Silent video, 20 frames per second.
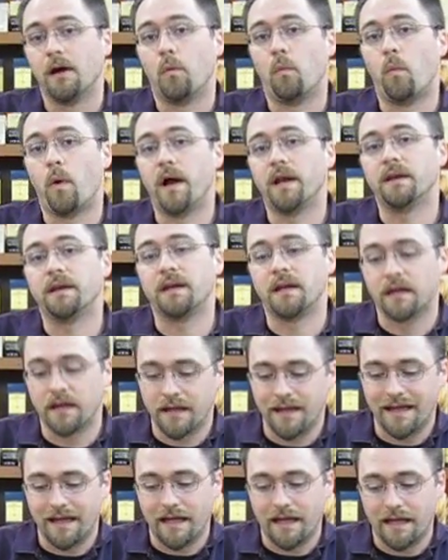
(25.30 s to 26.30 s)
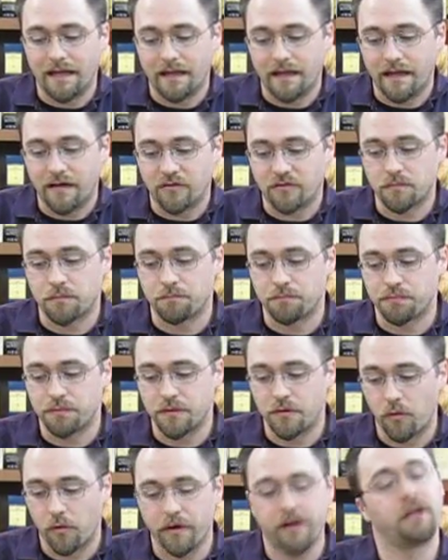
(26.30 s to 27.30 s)
One
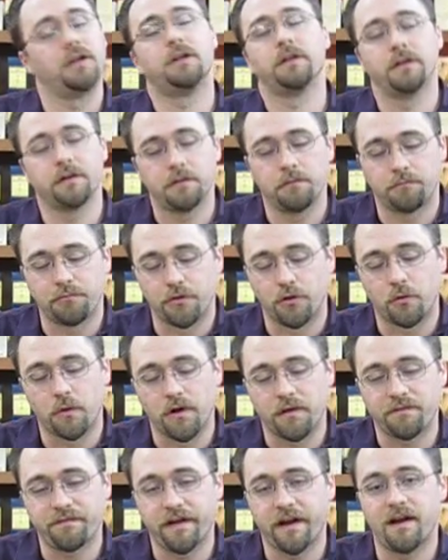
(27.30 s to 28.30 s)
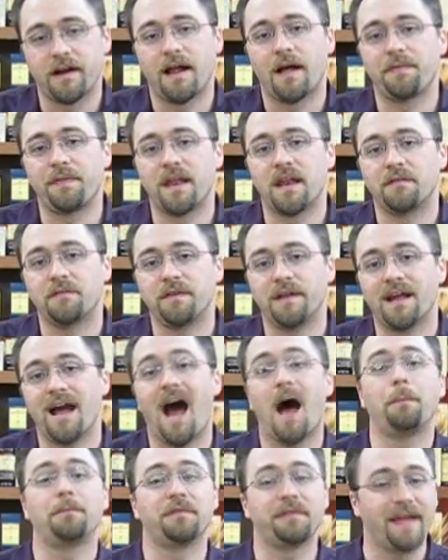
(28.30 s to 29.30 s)
entrepreneurial brewer figured out that if he
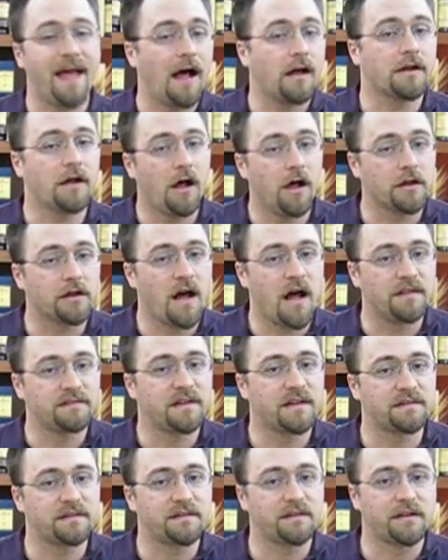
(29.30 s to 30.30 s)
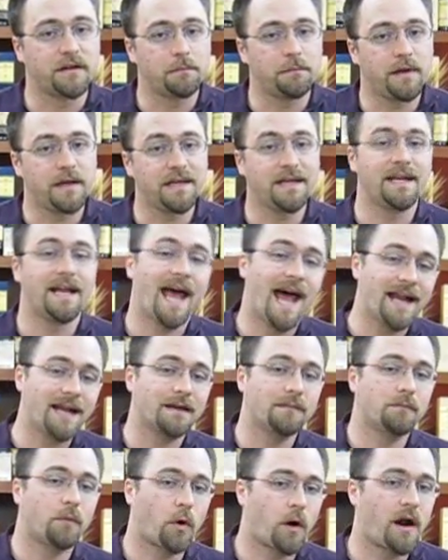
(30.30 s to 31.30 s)
upped the alcohol content a little bit and added
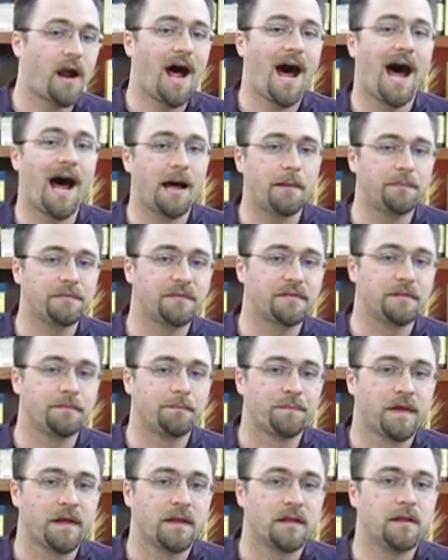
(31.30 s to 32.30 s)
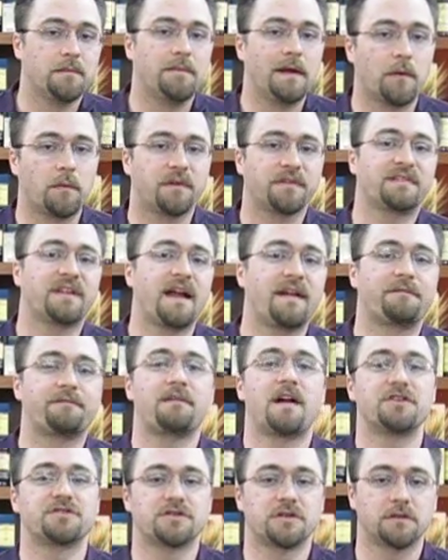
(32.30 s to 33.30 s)
more hops, the beer would stay
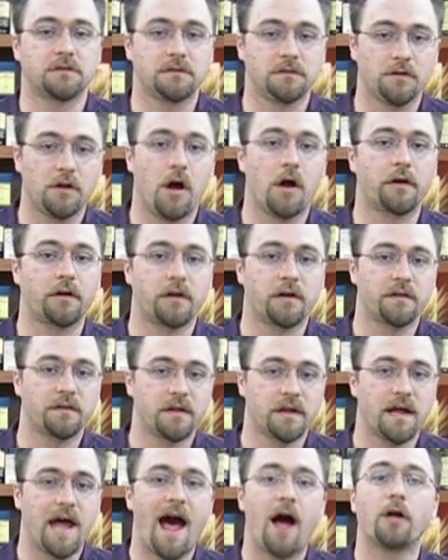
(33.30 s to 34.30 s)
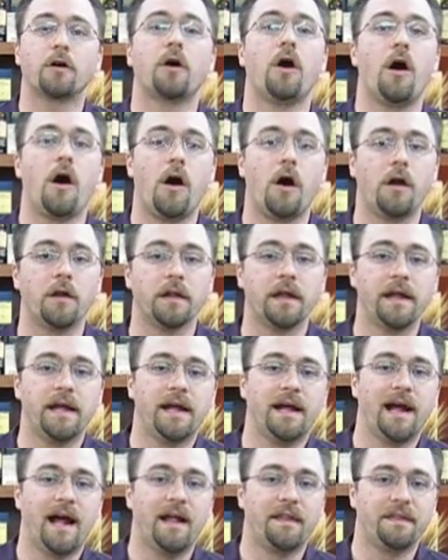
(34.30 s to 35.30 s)
fresher longer. The alcohol
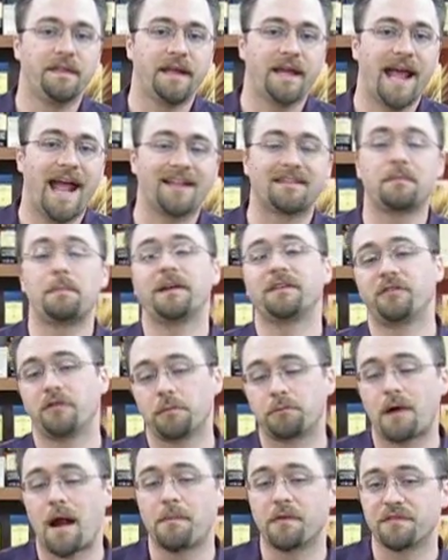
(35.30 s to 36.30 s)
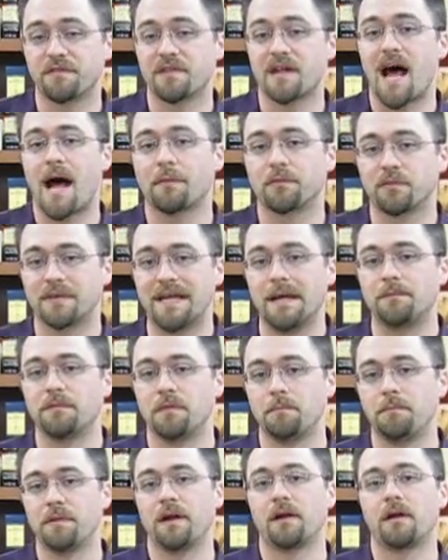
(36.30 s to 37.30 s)
and the antibacterial properties of the hops would keep
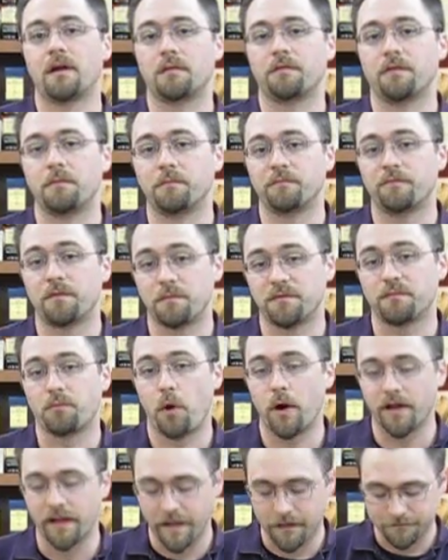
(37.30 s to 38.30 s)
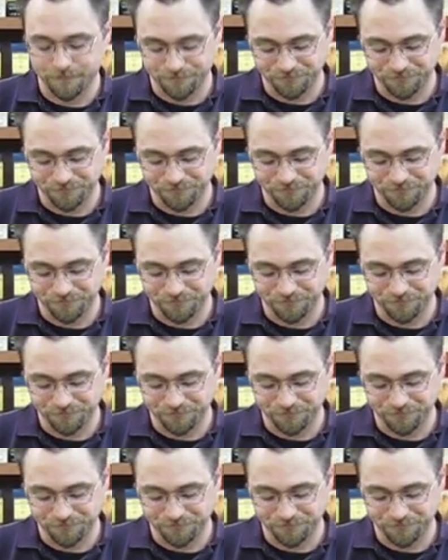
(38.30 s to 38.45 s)
the beer from spoiling.